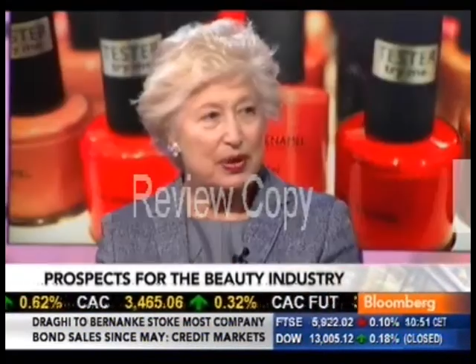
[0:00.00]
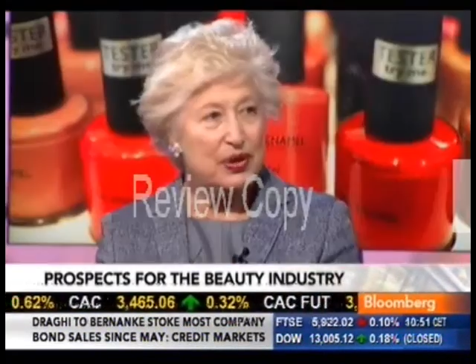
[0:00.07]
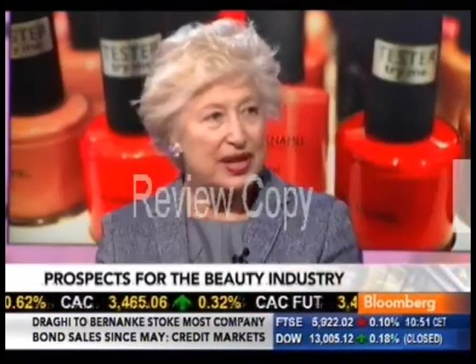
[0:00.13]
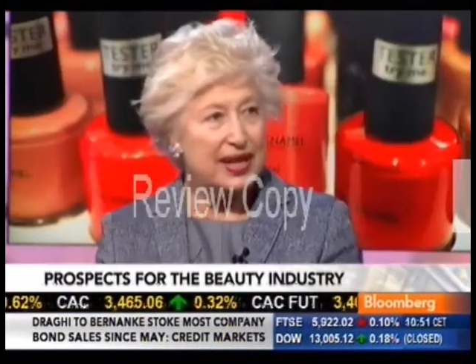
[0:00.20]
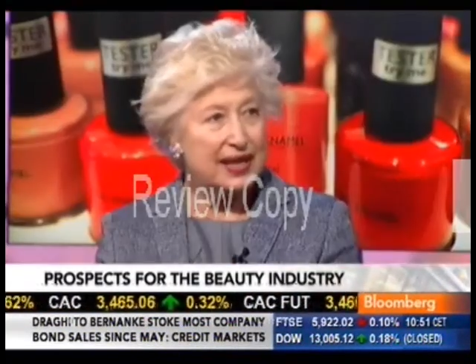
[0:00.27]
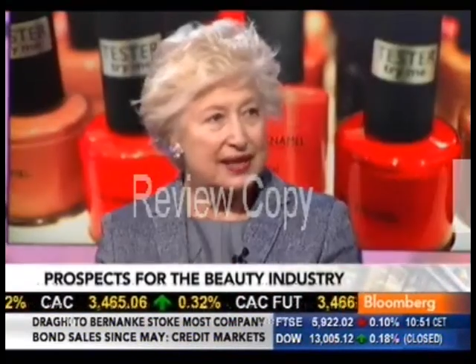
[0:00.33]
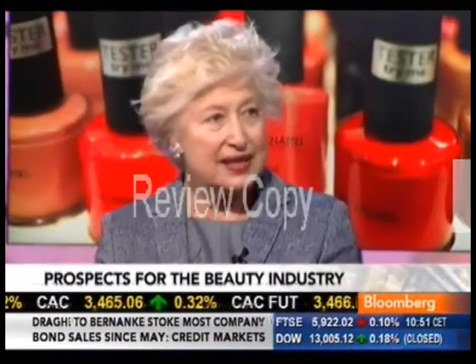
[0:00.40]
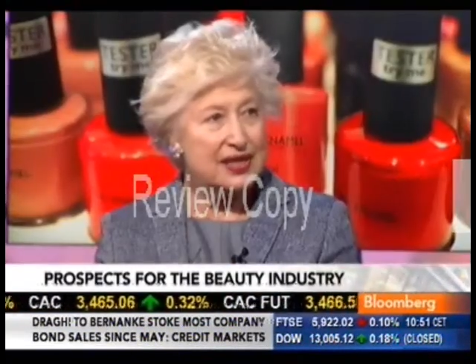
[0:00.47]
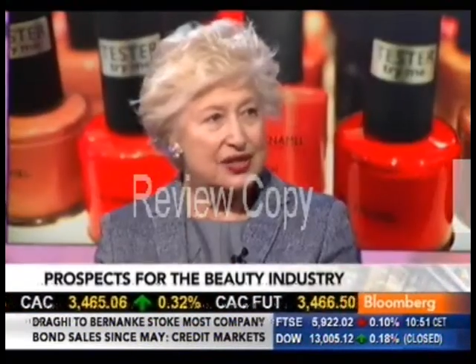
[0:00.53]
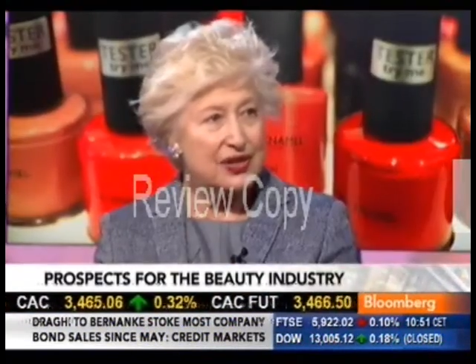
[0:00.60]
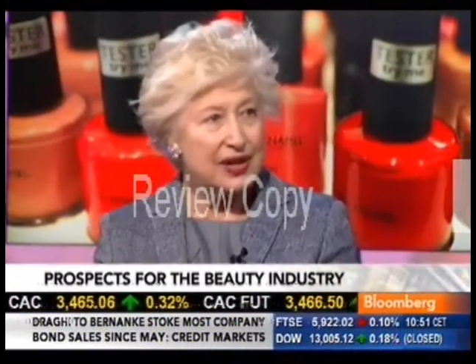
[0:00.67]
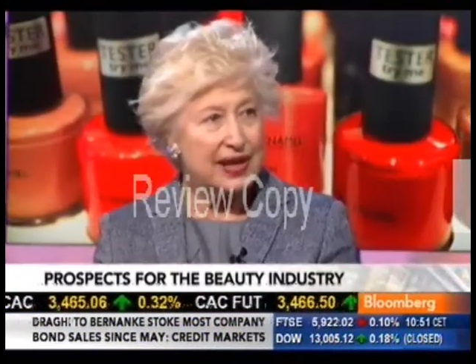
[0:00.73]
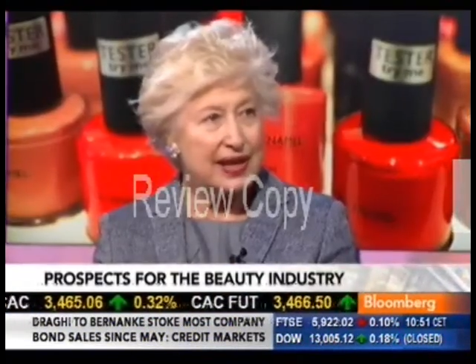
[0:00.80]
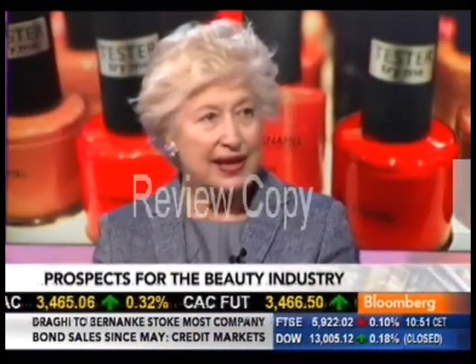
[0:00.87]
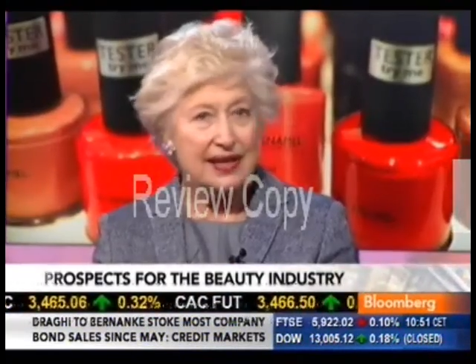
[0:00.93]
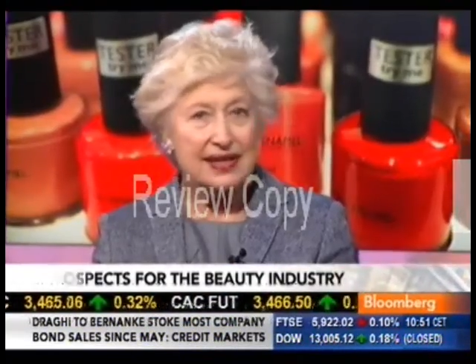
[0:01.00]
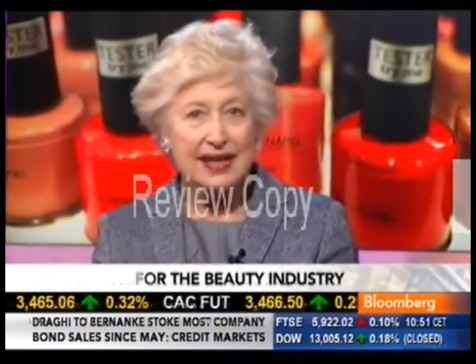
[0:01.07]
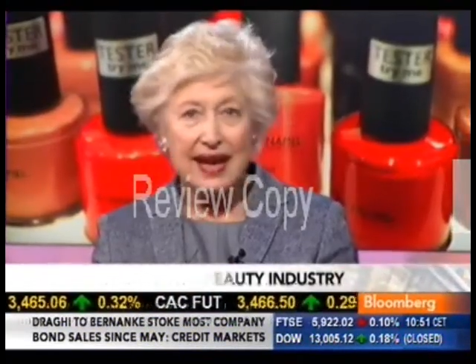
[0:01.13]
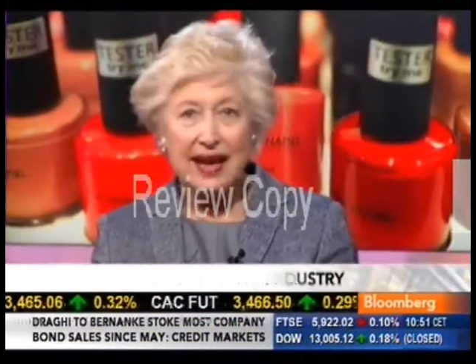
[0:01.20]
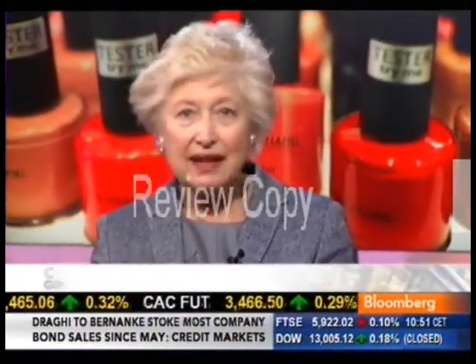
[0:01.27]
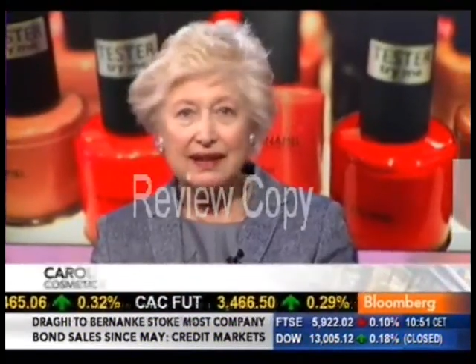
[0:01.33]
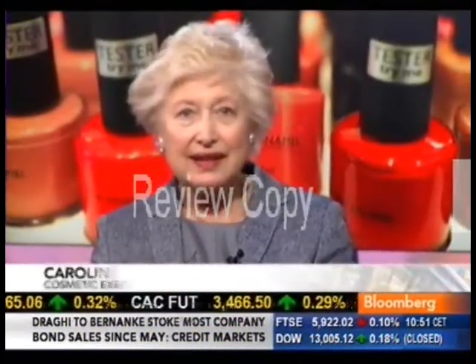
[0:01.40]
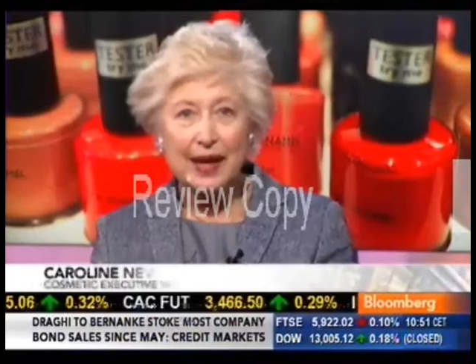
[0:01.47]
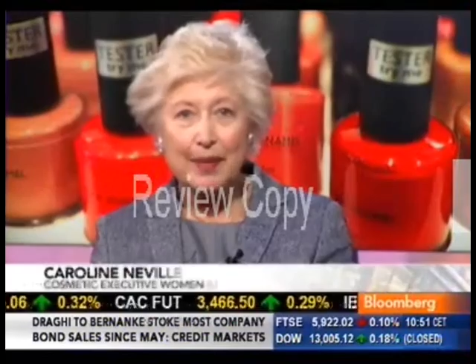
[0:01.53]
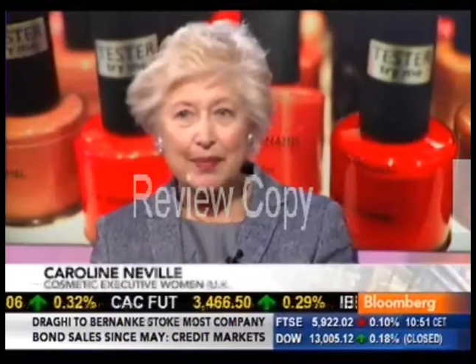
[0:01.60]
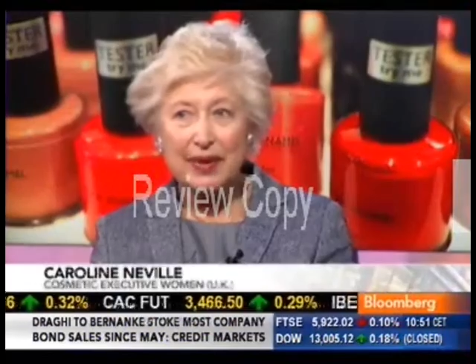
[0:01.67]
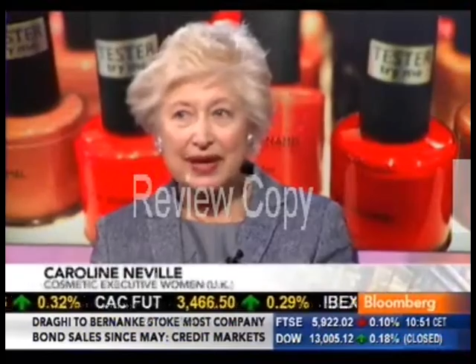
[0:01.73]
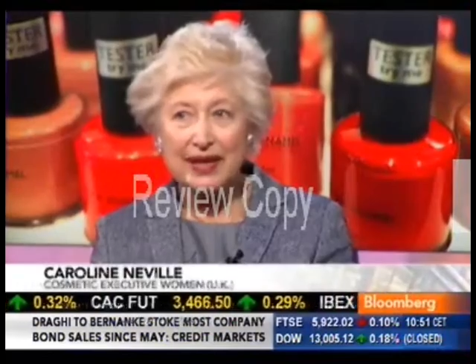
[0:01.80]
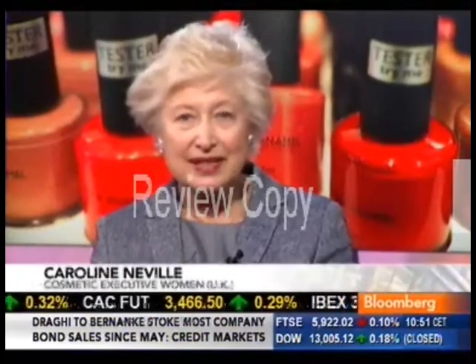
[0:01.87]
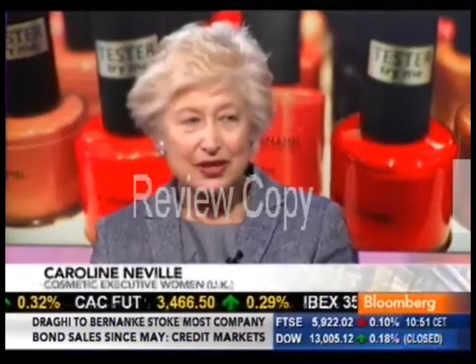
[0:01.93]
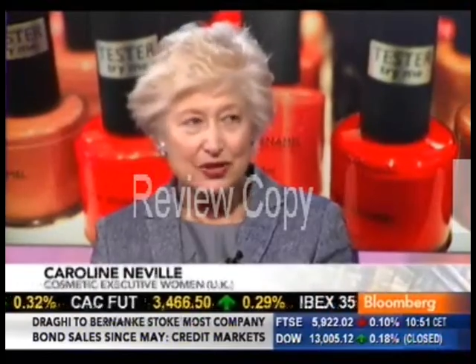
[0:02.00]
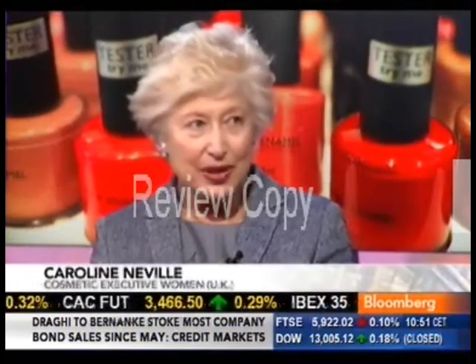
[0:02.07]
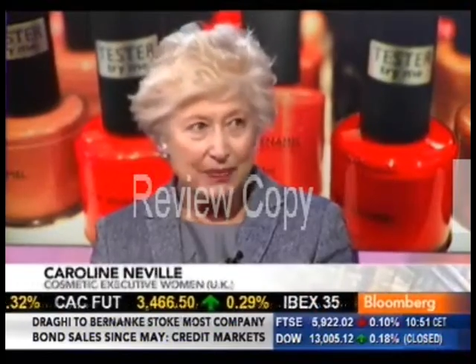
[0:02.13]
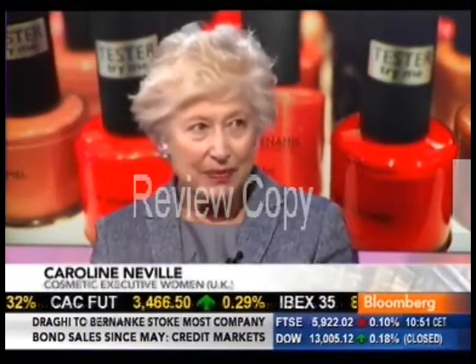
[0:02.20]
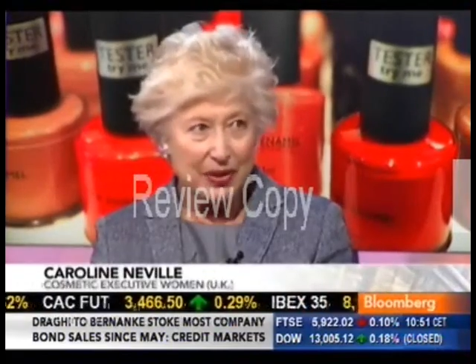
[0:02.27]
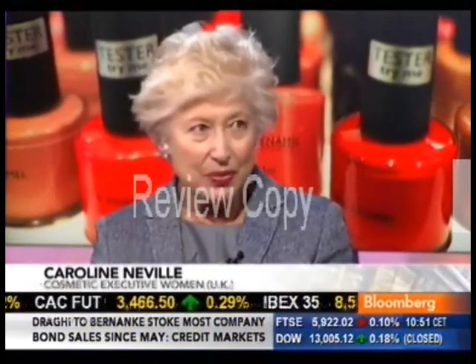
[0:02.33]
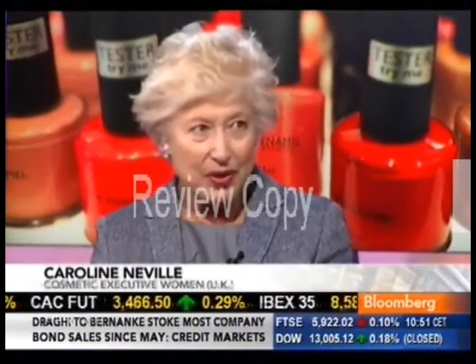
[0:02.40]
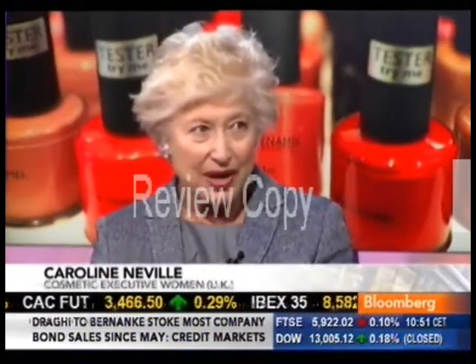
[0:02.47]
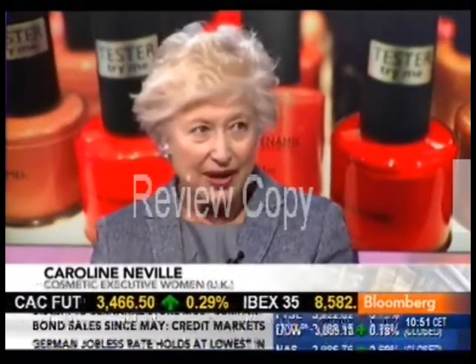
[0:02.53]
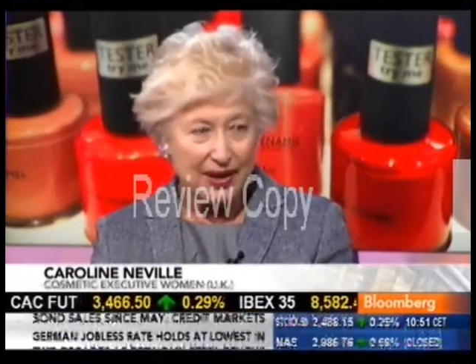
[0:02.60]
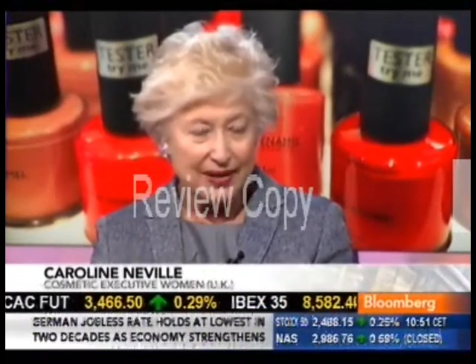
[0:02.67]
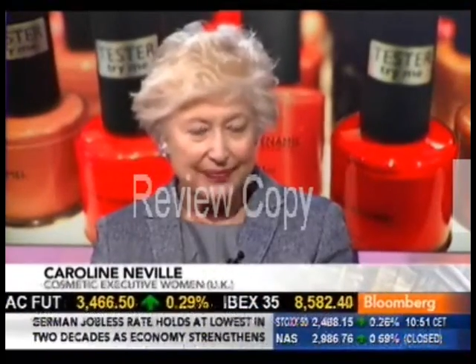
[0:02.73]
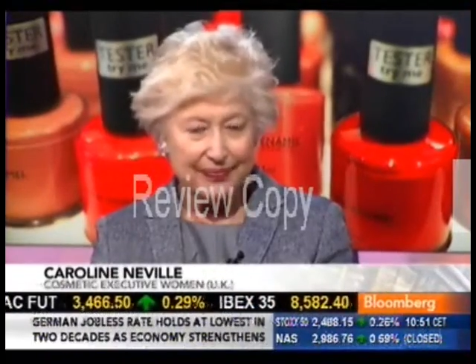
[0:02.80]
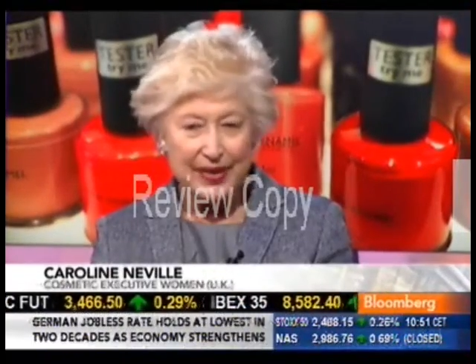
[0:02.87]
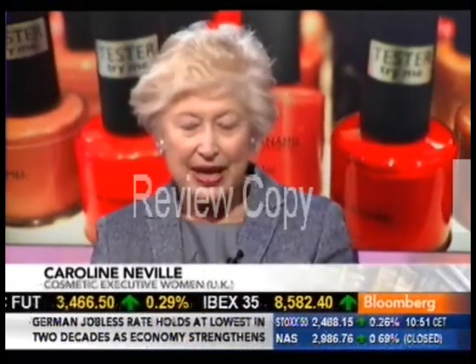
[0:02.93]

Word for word: beauty industry has held up extremely well.